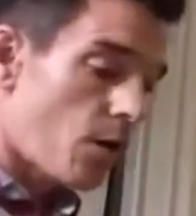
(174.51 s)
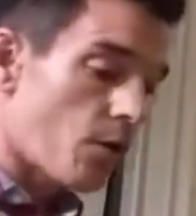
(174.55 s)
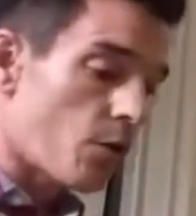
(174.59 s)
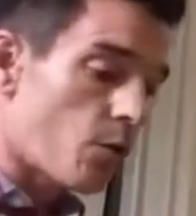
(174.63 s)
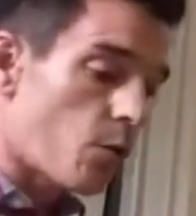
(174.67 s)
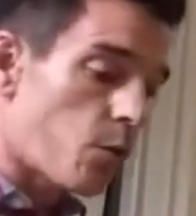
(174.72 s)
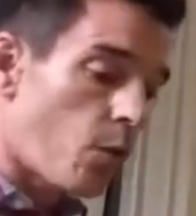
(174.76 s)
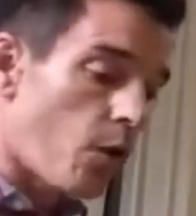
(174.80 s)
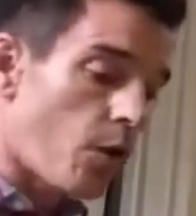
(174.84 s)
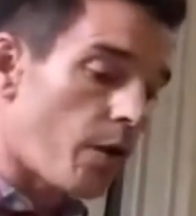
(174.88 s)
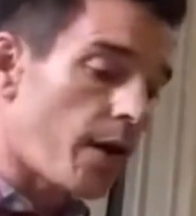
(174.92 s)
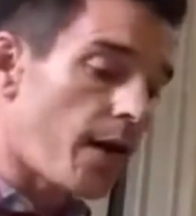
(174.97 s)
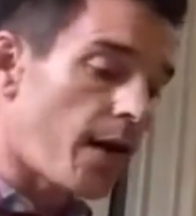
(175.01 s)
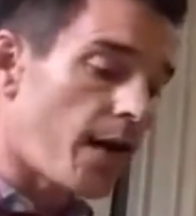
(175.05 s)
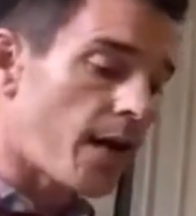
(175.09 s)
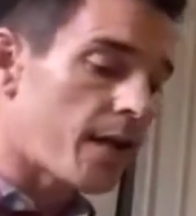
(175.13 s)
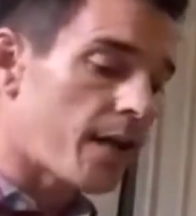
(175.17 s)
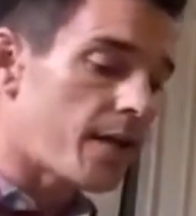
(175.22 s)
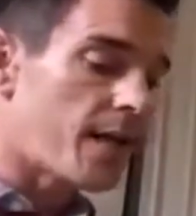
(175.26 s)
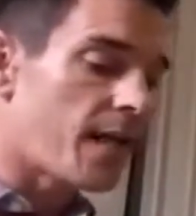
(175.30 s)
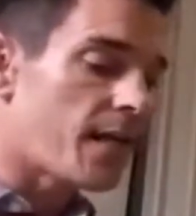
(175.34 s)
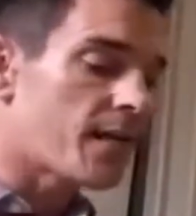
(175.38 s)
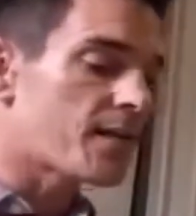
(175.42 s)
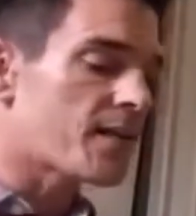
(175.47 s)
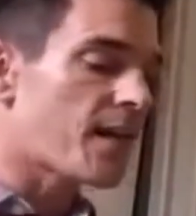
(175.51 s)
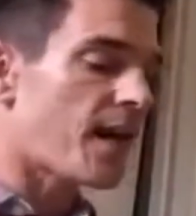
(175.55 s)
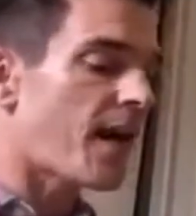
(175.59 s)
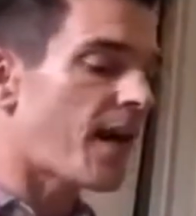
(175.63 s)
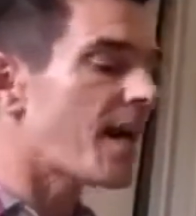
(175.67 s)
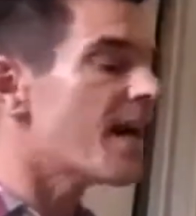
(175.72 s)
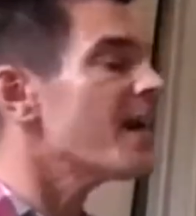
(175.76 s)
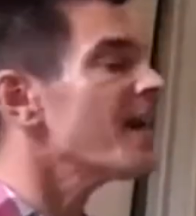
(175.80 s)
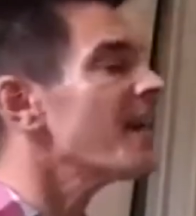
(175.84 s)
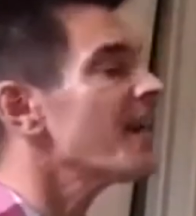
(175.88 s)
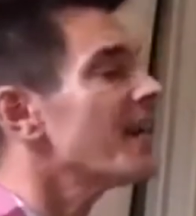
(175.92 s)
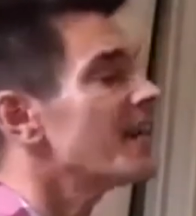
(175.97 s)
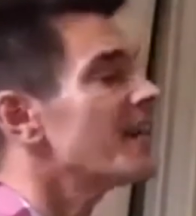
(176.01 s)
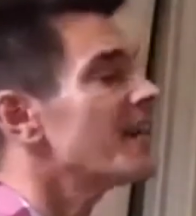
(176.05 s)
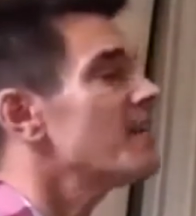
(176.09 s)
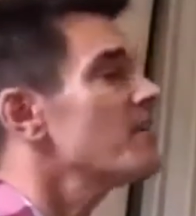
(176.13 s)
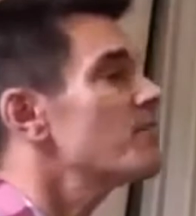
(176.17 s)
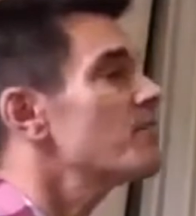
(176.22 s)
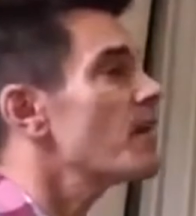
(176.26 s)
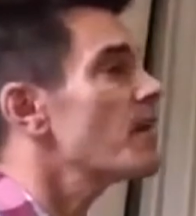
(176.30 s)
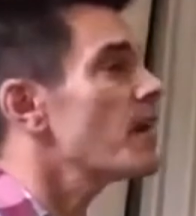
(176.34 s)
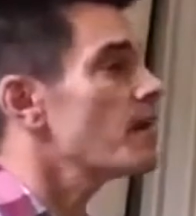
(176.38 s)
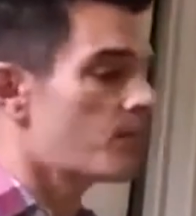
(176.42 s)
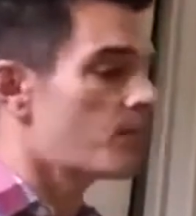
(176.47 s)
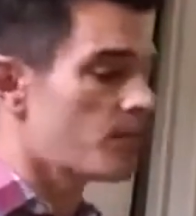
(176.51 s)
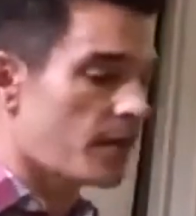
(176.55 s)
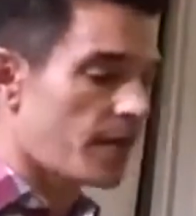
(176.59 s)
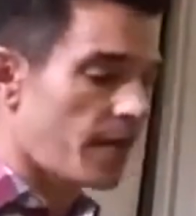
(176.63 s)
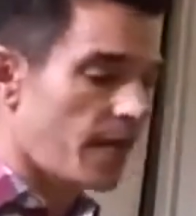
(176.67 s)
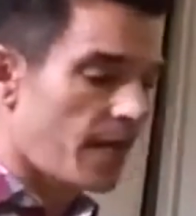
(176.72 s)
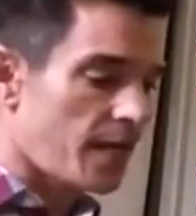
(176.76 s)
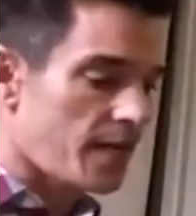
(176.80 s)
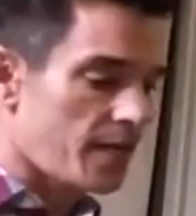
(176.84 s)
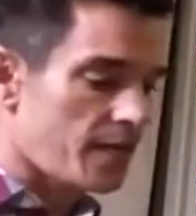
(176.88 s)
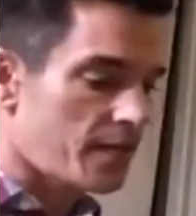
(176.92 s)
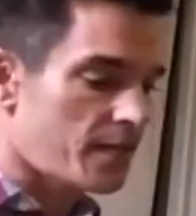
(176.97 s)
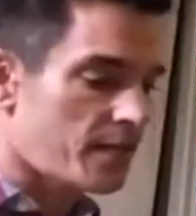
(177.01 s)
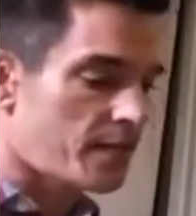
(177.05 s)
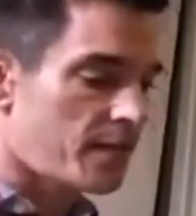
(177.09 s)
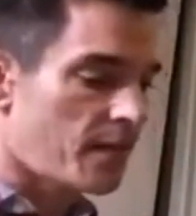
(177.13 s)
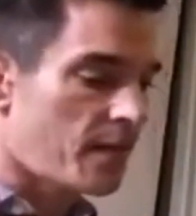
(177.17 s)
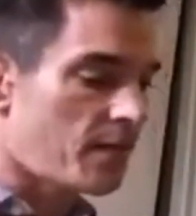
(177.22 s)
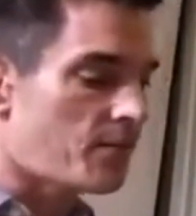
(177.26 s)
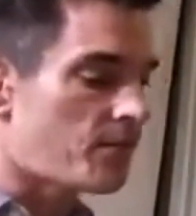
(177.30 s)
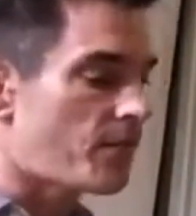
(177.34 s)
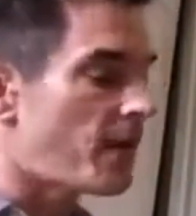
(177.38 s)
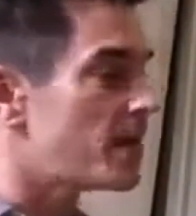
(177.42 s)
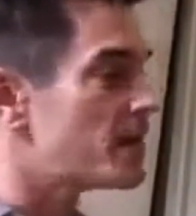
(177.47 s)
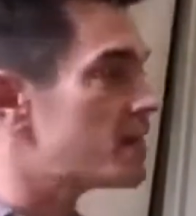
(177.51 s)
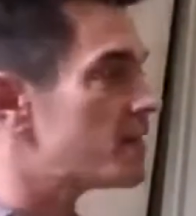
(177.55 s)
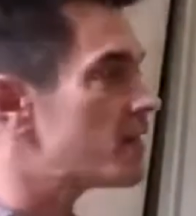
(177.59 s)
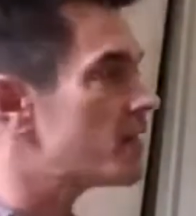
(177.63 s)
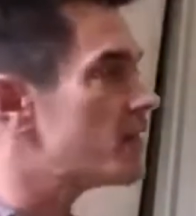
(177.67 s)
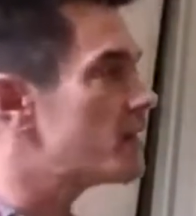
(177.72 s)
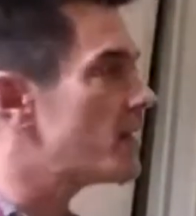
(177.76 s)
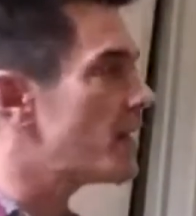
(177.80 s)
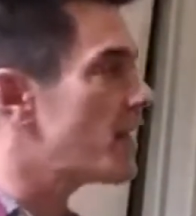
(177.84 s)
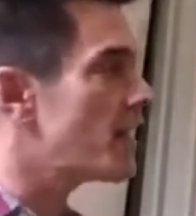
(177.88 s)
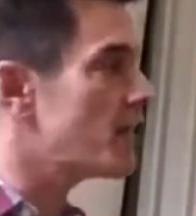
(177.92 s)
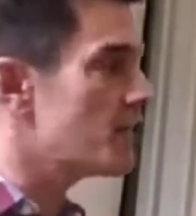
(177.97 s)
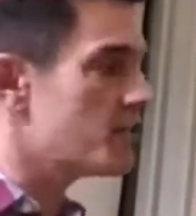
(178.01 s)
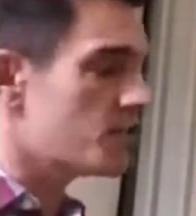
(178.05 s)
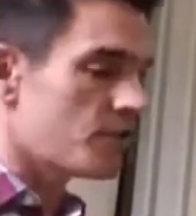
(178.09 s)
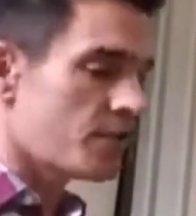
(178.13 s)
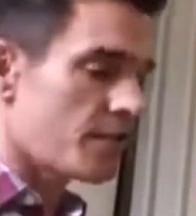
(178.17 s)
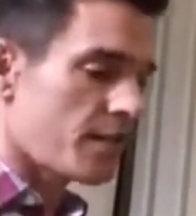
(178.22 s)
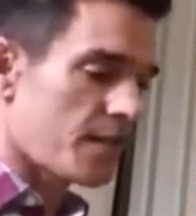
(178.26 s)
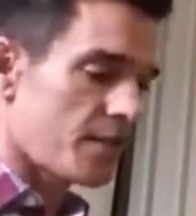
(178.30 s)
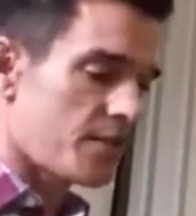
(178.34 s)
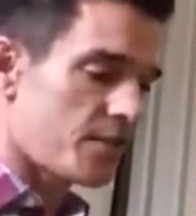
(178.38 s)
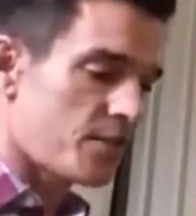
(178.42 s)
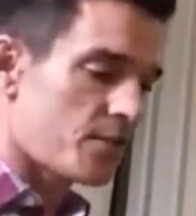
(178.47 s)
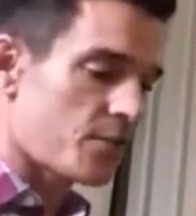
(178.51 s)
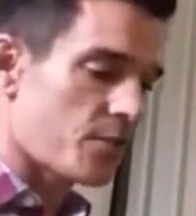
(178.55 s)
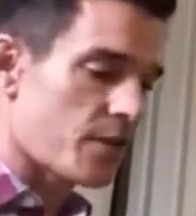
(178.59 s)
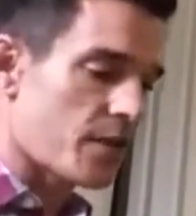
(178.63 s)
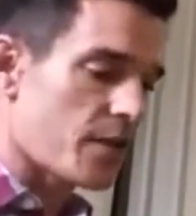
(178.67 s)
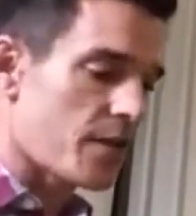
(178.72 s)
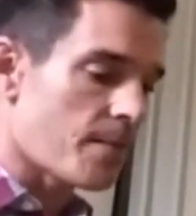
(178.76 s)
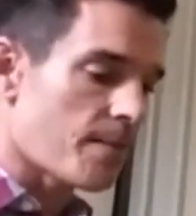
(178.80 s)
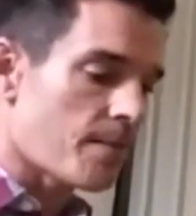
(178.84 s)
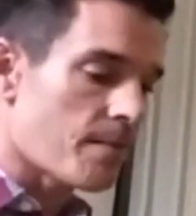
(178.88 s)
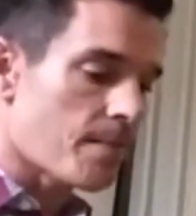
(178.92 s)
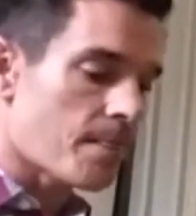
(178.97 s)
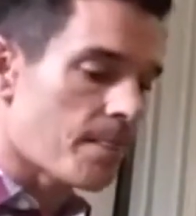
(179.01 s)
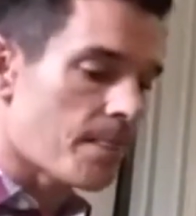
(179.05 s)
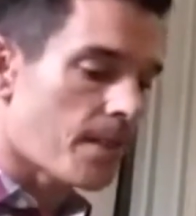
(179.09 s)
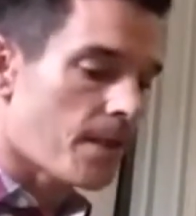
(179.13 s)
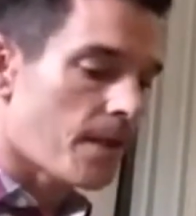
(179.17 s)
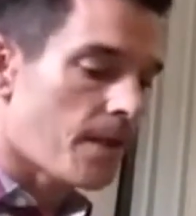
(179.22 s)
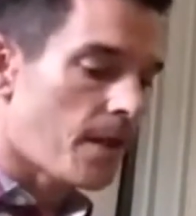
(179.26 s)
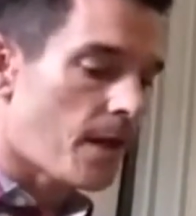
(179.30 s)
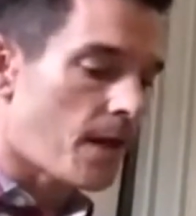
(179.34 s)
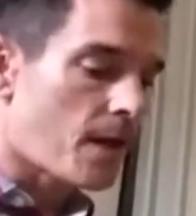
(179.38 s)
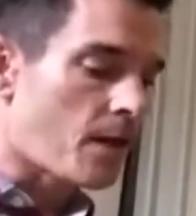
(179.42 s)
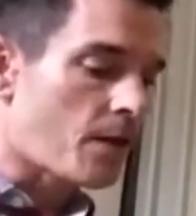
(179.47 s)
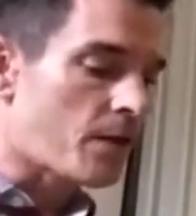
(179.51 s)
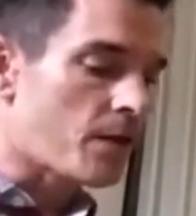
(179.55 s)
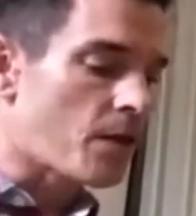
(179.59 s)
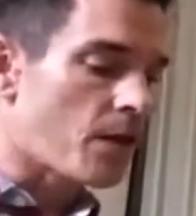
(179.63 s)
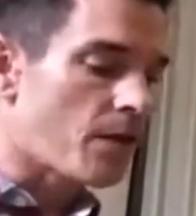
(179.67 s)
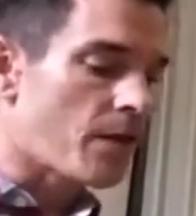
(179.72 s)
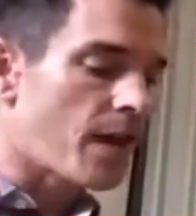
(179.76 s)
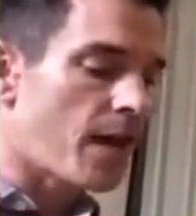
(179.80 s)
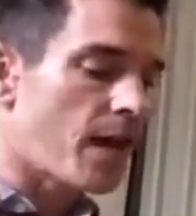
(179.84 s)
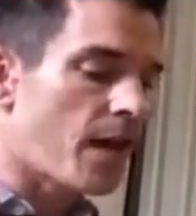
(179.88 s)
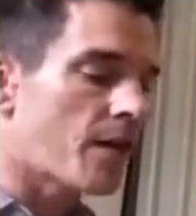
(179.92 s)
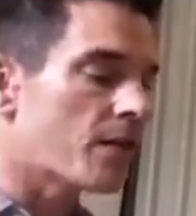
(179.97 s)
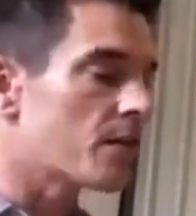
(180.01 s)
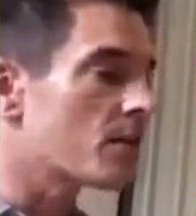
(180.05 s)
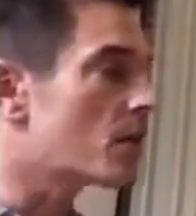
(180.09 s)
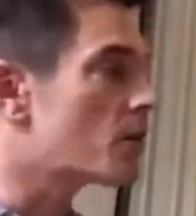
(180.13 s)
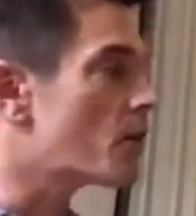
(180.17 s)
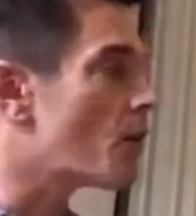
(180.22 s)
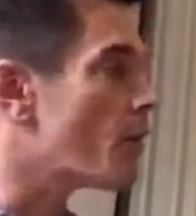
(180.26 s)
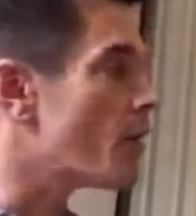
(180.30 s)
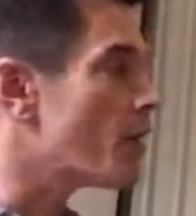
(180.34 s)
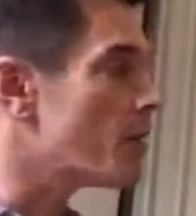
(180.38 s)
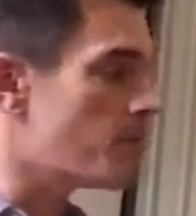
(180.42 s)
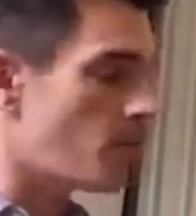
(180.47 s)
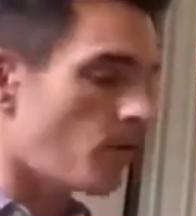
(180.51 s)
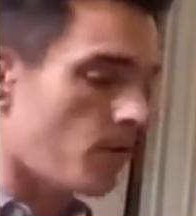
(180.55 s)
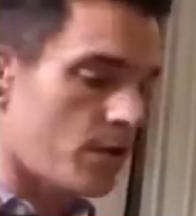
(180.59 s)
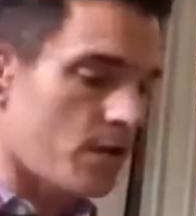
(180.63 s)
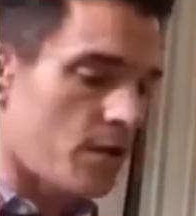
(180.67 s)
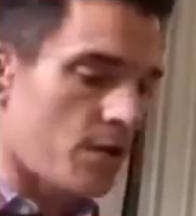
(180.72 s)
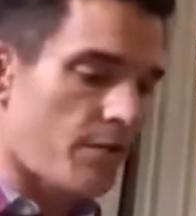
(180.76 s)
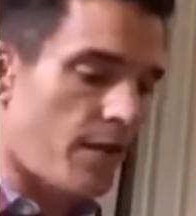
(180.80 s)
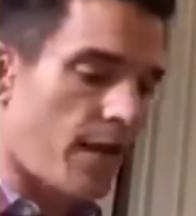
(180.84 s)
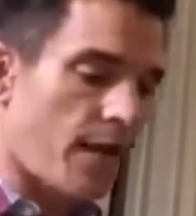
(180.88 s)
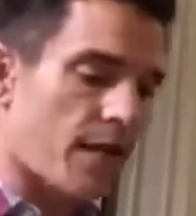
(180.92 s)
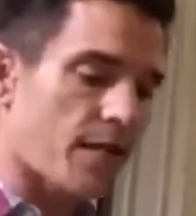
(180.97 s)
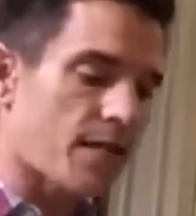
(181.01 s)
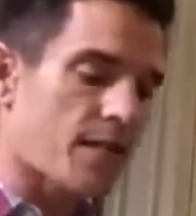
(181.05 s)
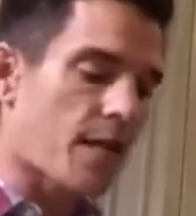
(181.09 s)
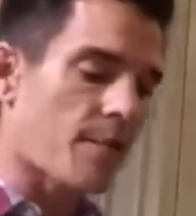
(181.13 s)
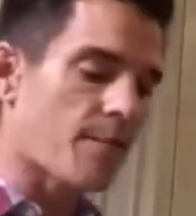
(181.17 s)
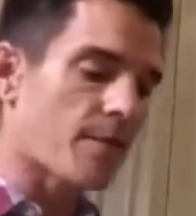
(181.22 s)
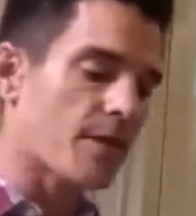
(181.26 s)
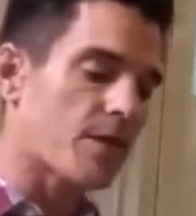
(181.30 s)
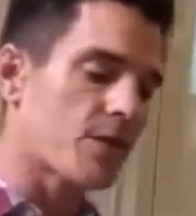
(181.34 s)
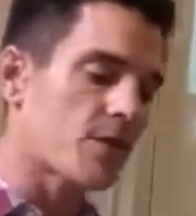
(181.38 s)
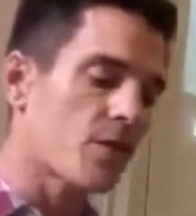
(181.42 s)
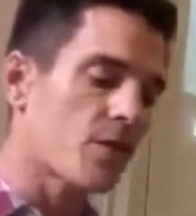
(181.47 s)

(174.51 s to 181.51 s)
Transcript: on the one hand, an entirely fabricated, invented ancient history, and on the other hand, a growing body of academic